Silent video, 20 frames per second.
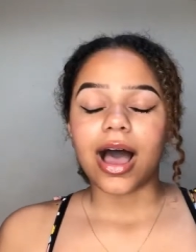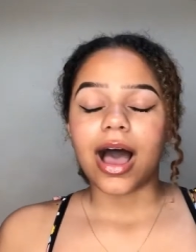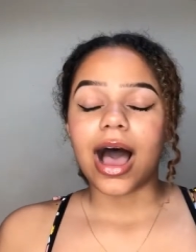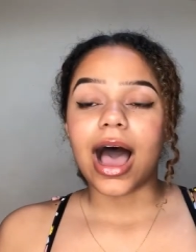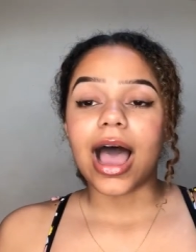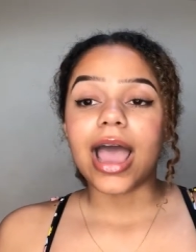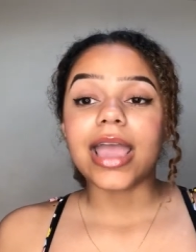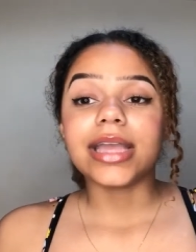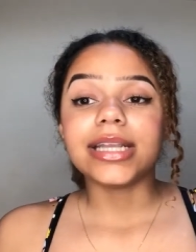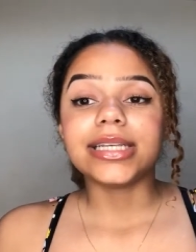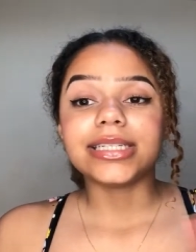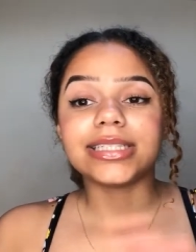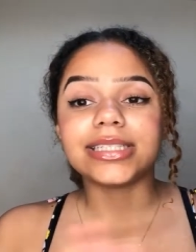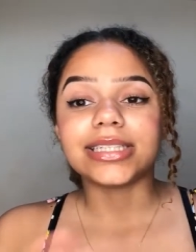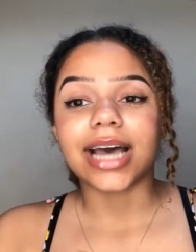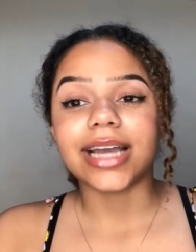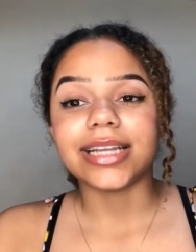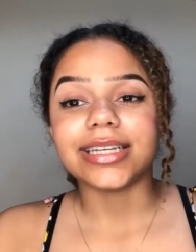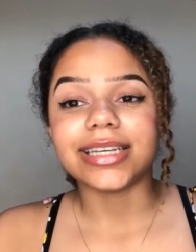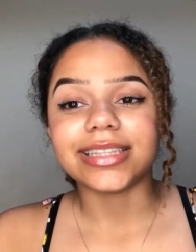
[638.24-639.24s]
I
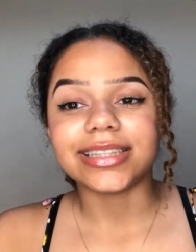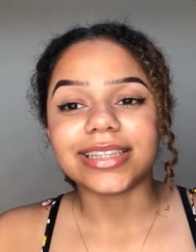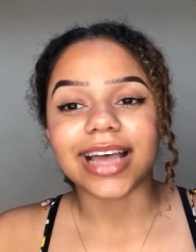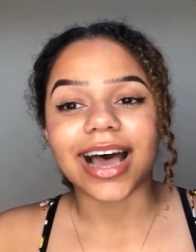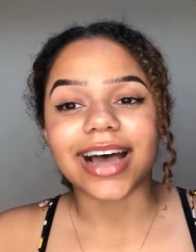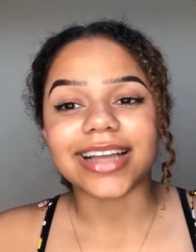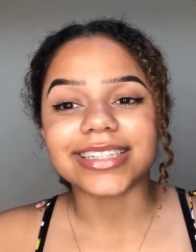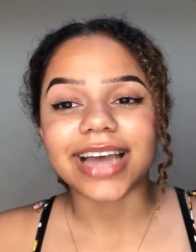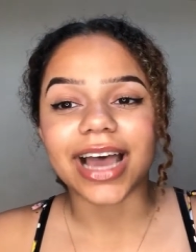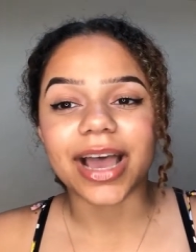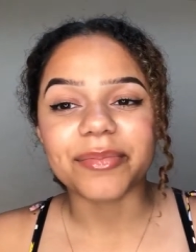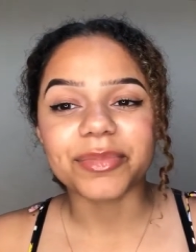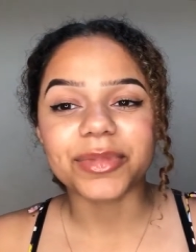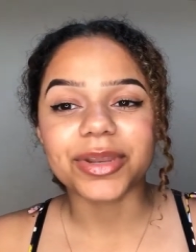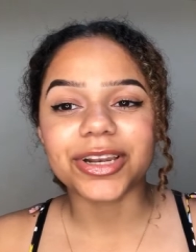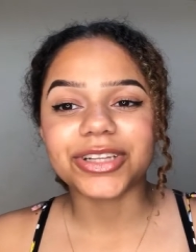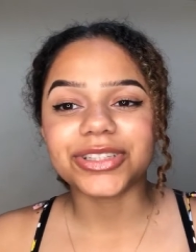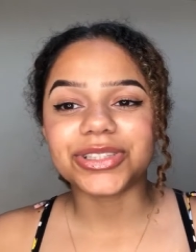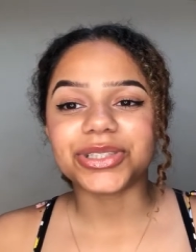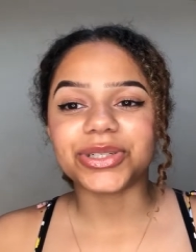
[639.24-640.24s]
decided that I'm
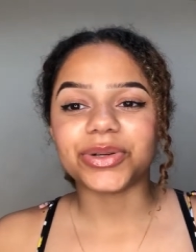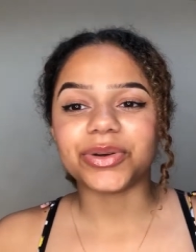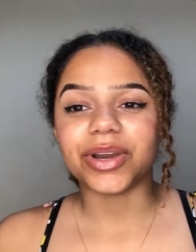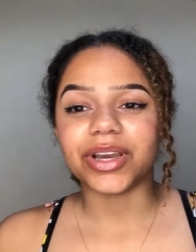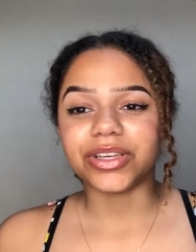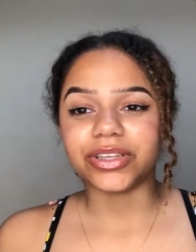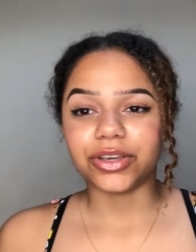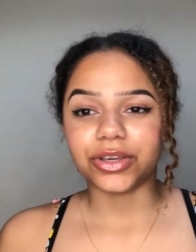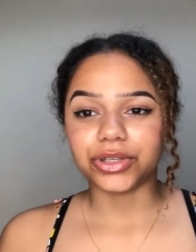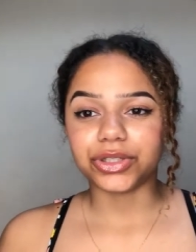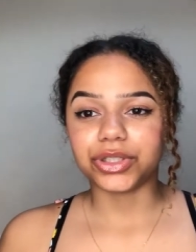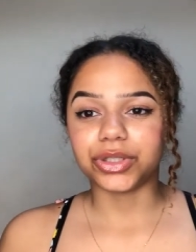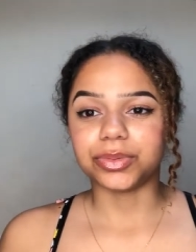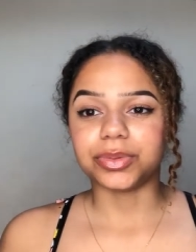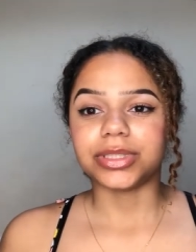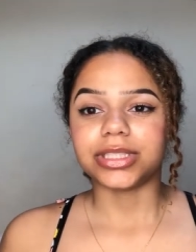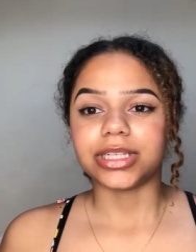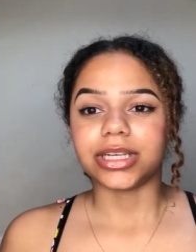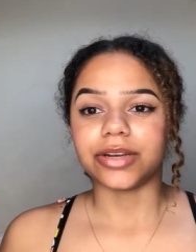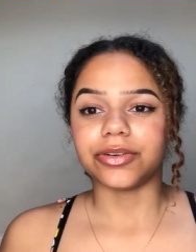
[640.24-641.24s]
gonna do a YouTube
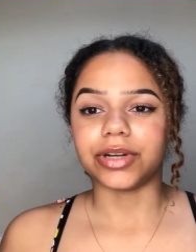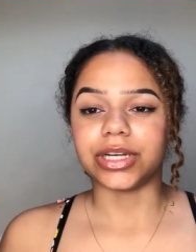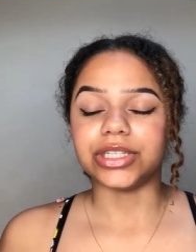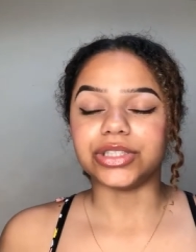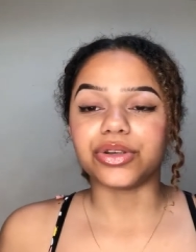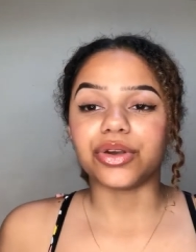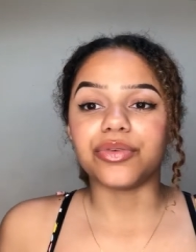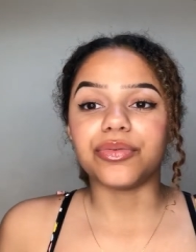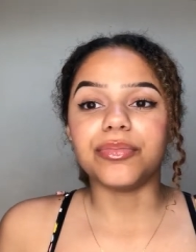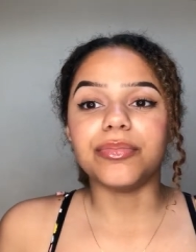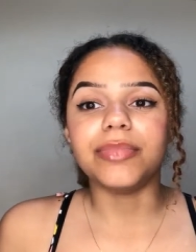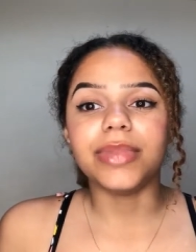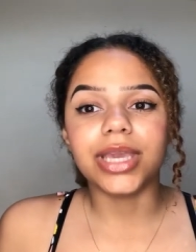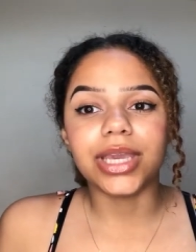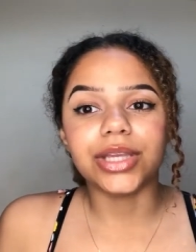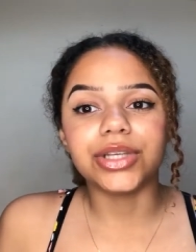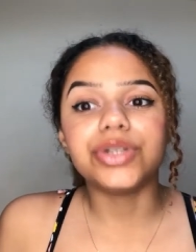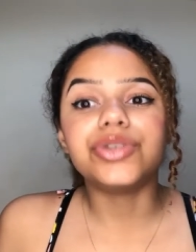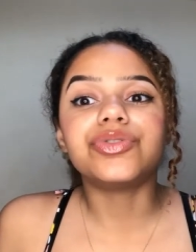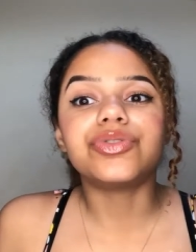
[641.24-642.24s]
series of
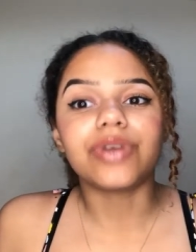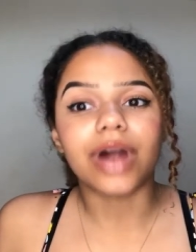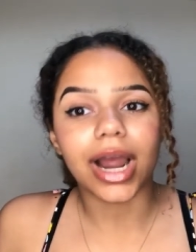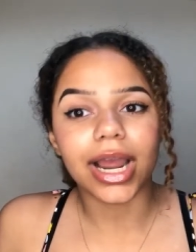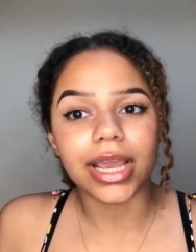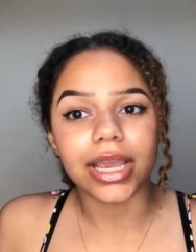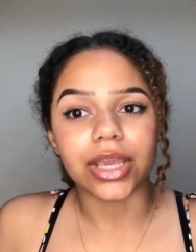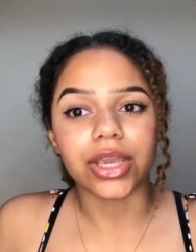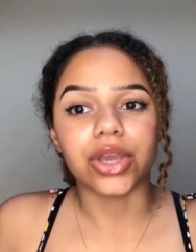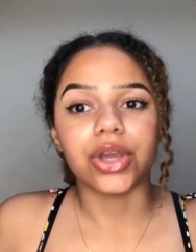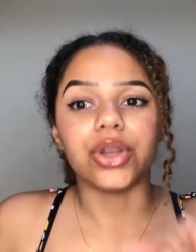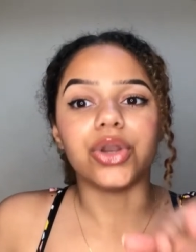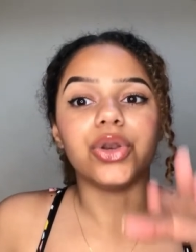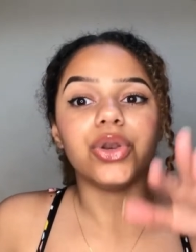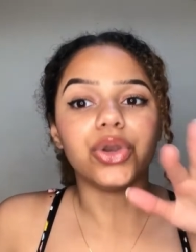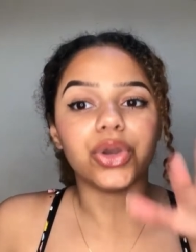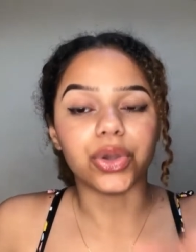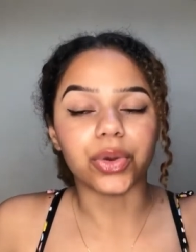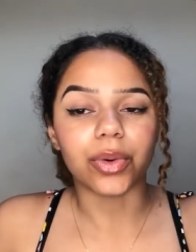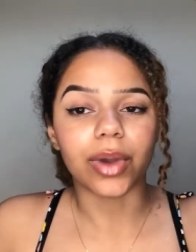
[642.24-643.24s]
me trying
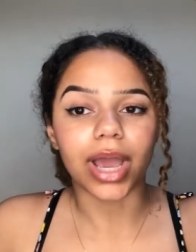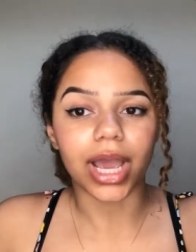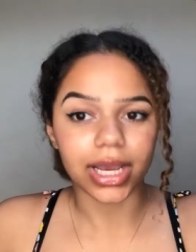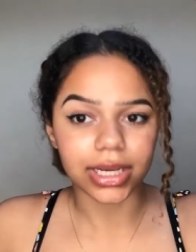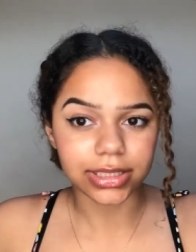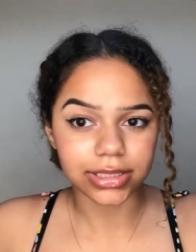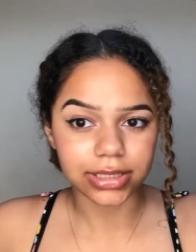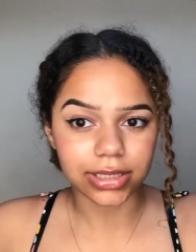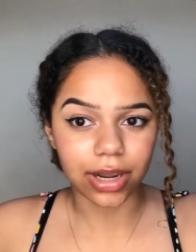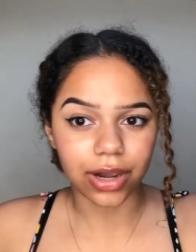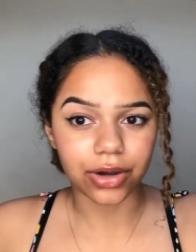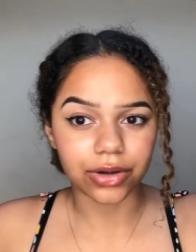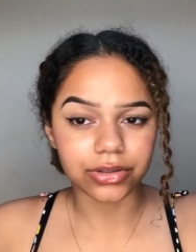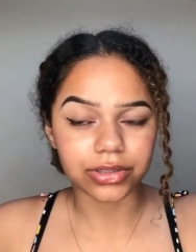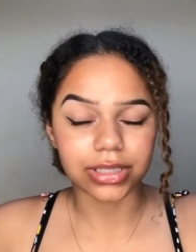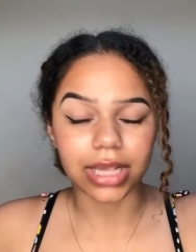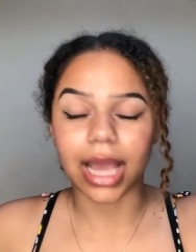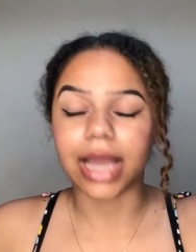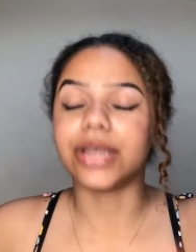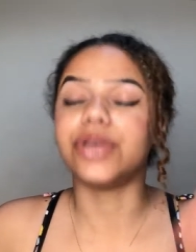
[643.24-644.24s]
new
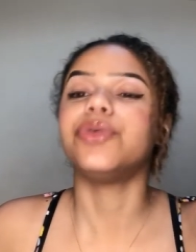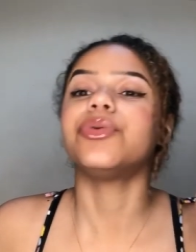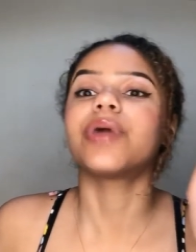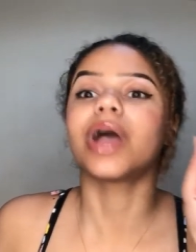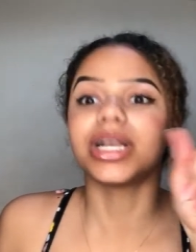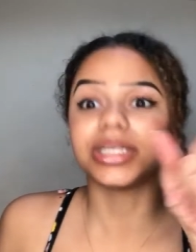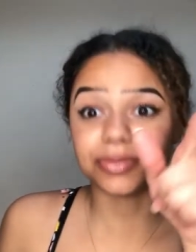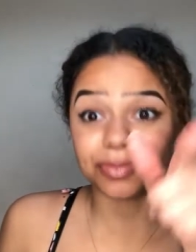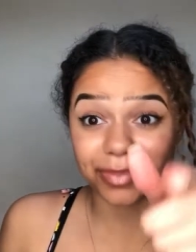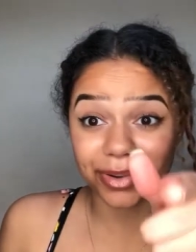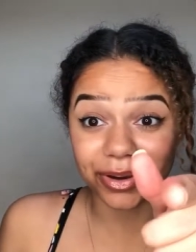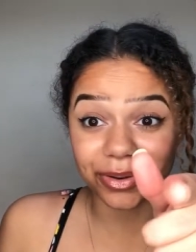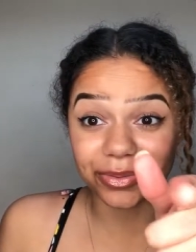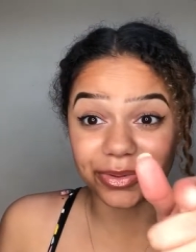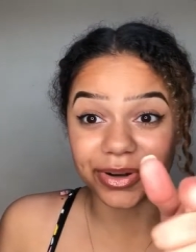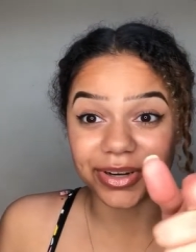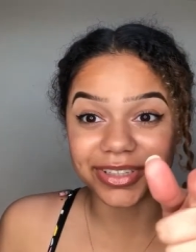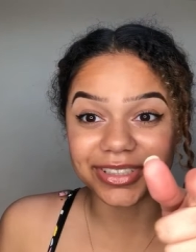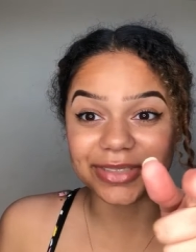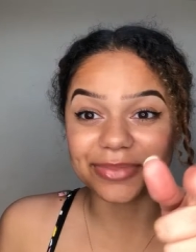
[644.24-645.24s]
hairstyles, and you guys better
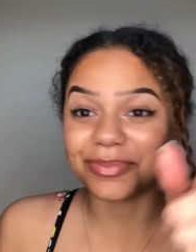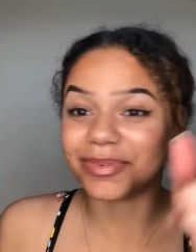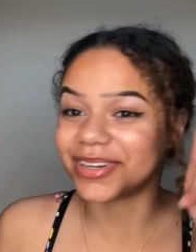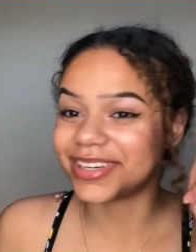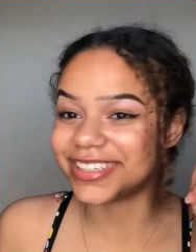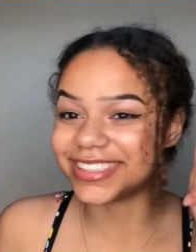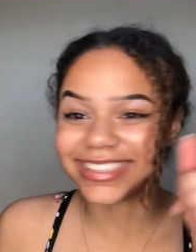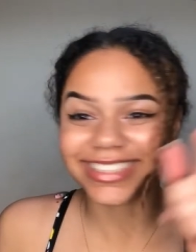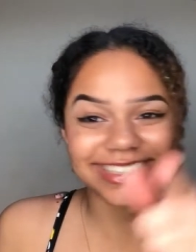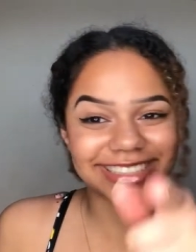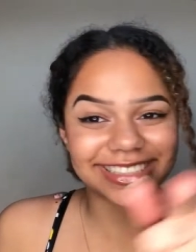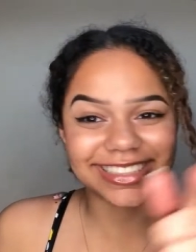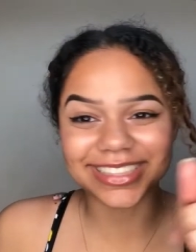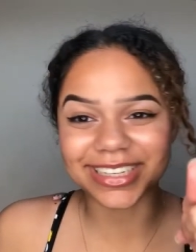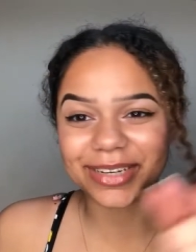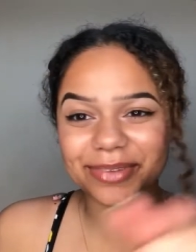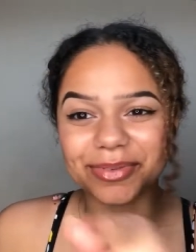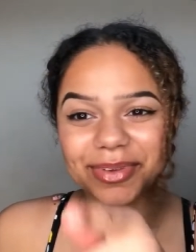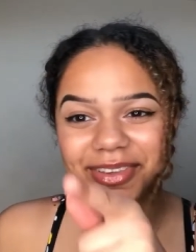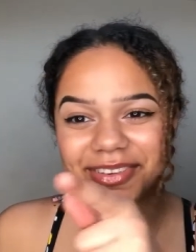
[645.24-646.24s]
watch, because this is
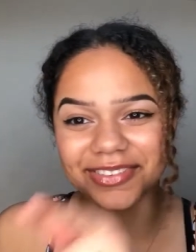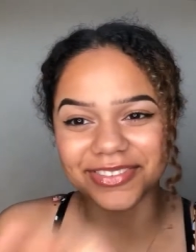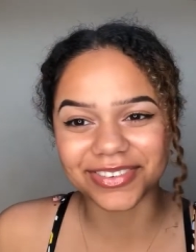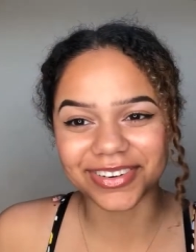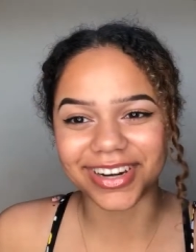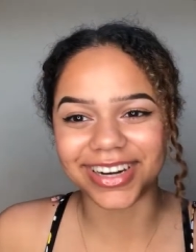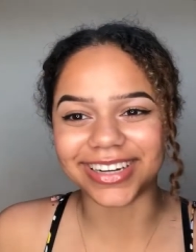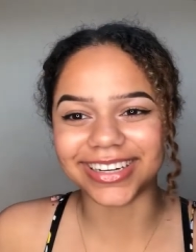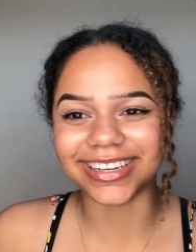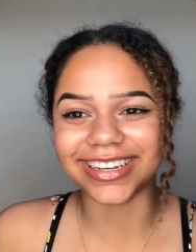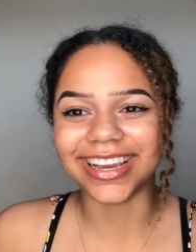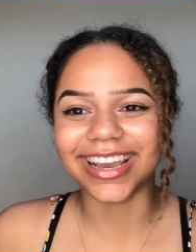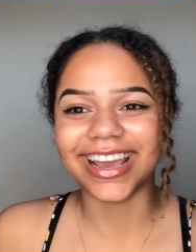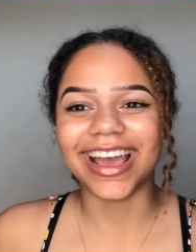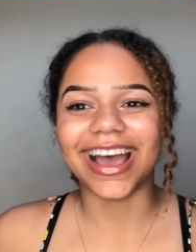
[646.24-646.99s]
gonna be fun.